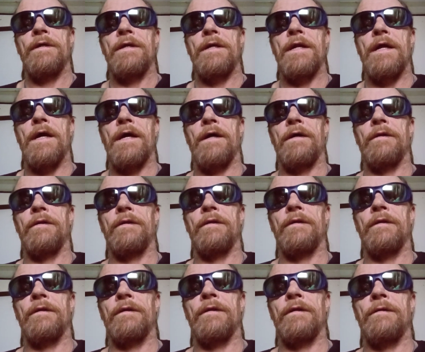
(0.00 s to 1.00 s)
Now,
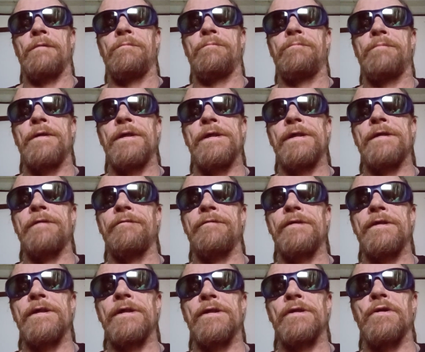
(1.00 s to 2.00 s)
the
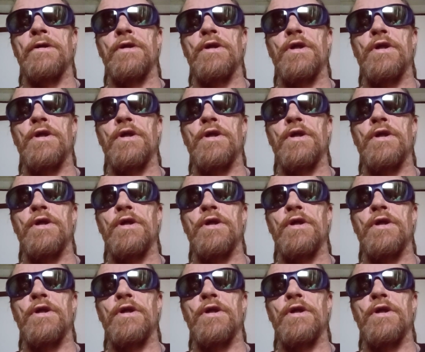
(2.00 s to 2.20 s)
P76 got